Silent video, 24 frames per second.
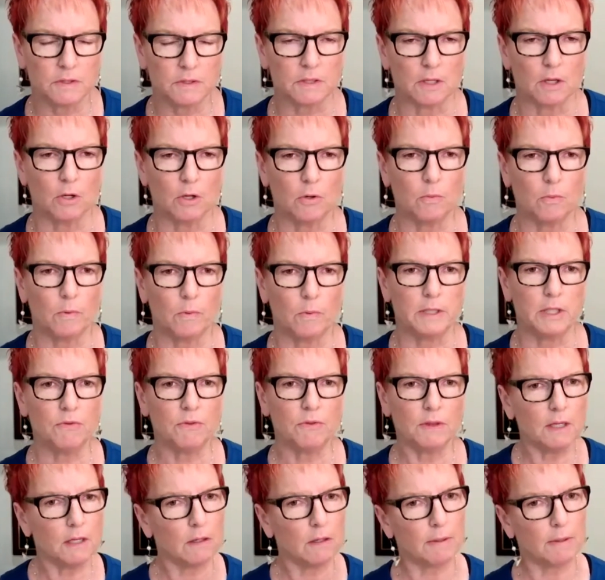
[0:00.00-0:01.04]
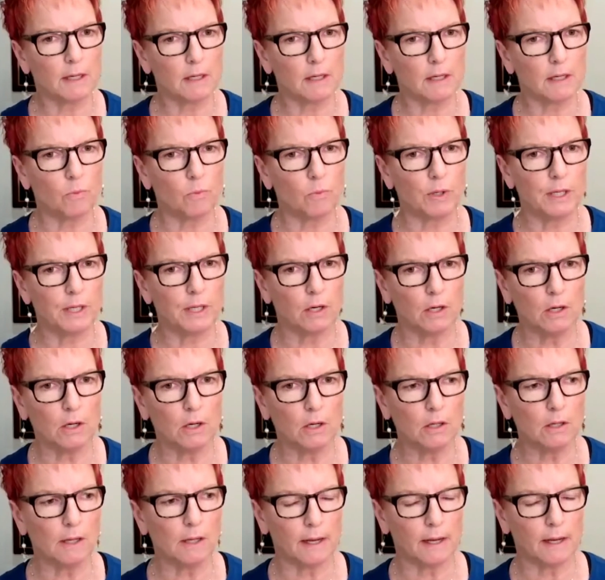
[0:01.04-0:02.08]
So when you think about it, we
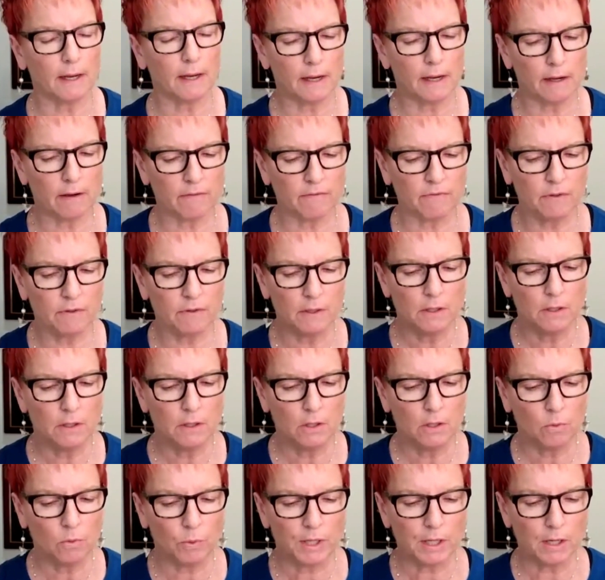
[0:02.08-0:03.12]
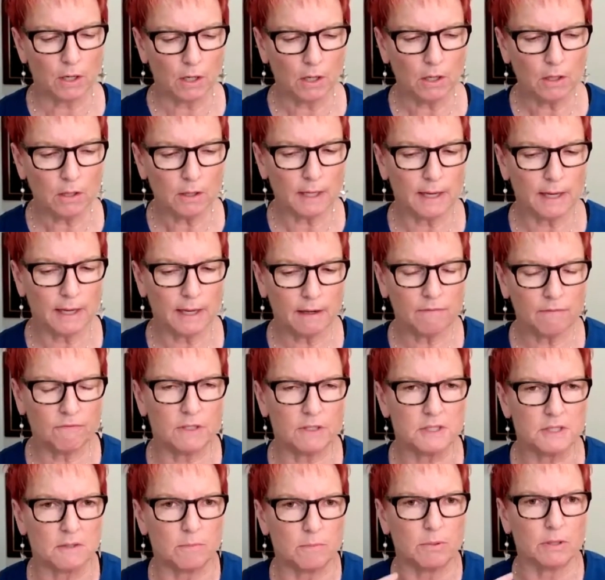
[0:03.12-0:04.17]
all have
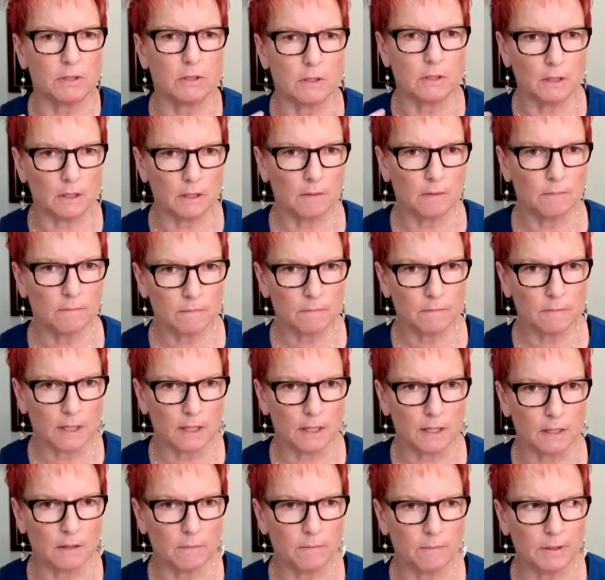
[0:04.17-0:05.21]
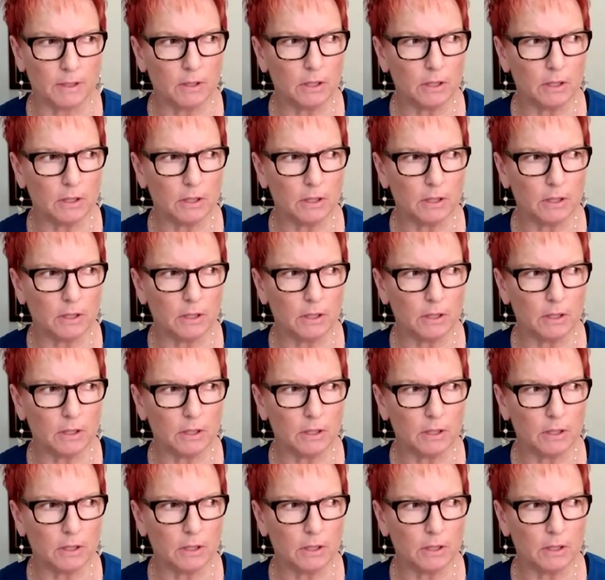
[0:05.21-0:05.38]
this ability, and the